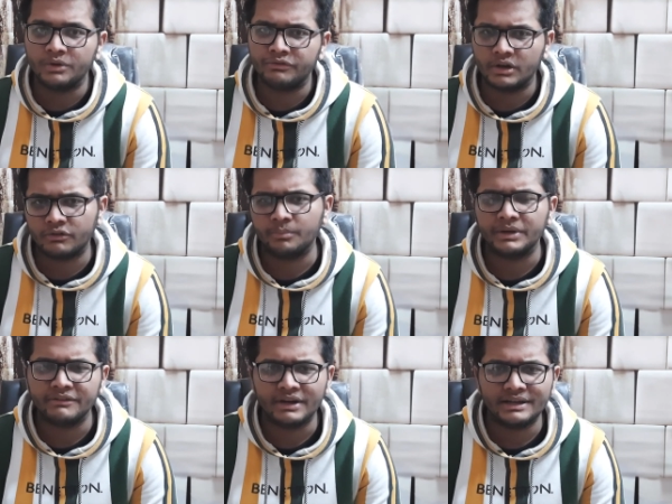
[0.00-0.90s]
If you're from
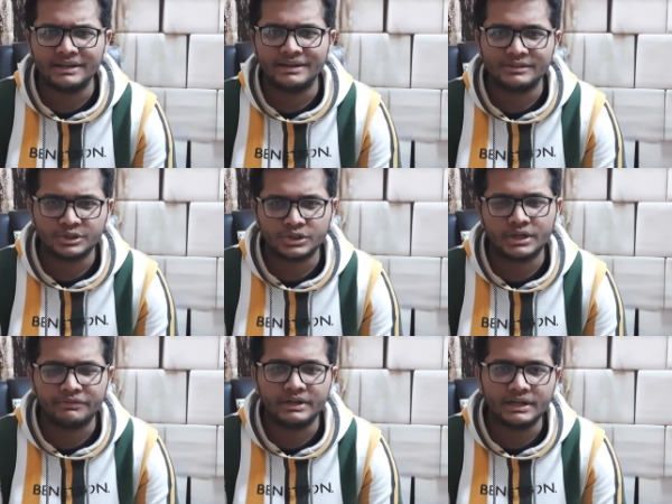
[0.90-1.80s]
pre-final year, you should
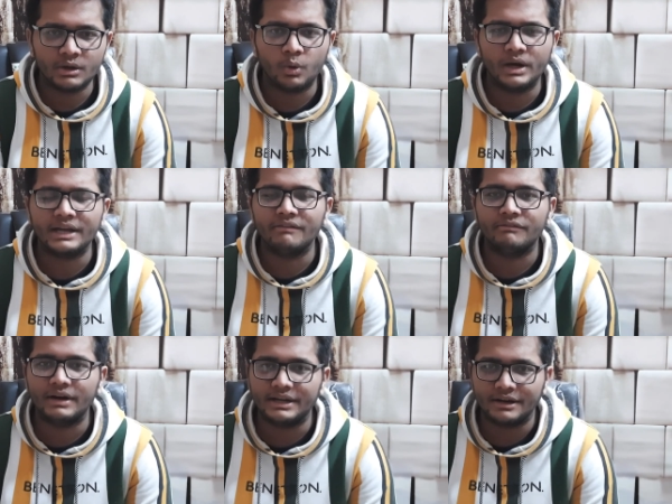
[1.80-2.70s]
definitely go and
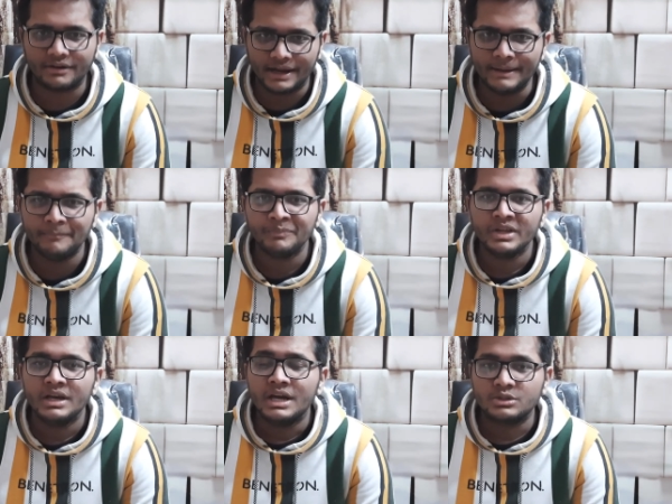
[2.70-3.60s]
give it a try.
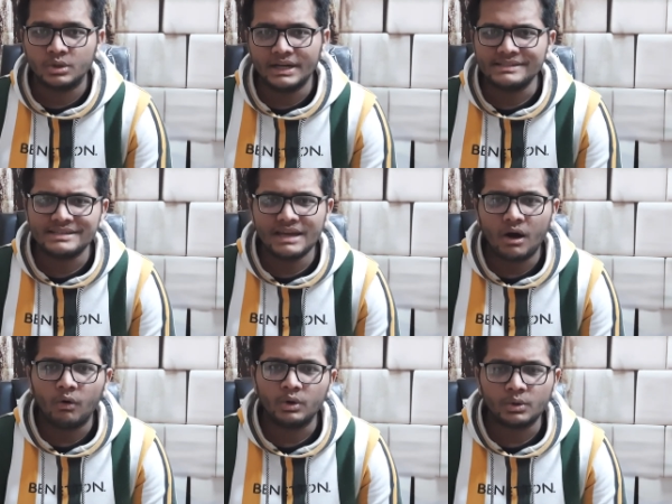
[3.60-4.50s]
So let's see
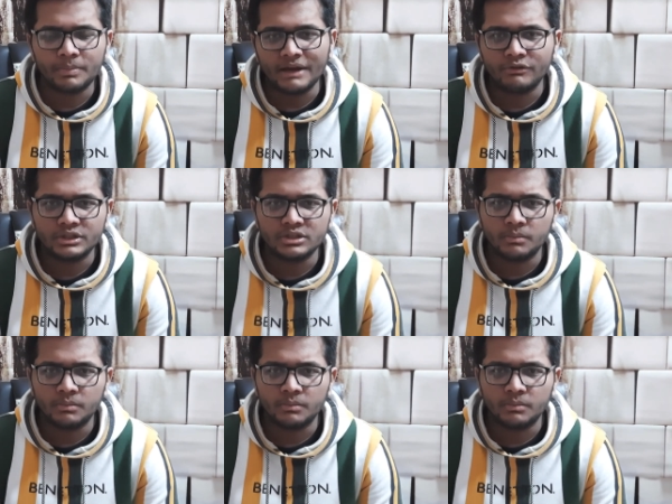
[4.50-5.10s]
how to apply for these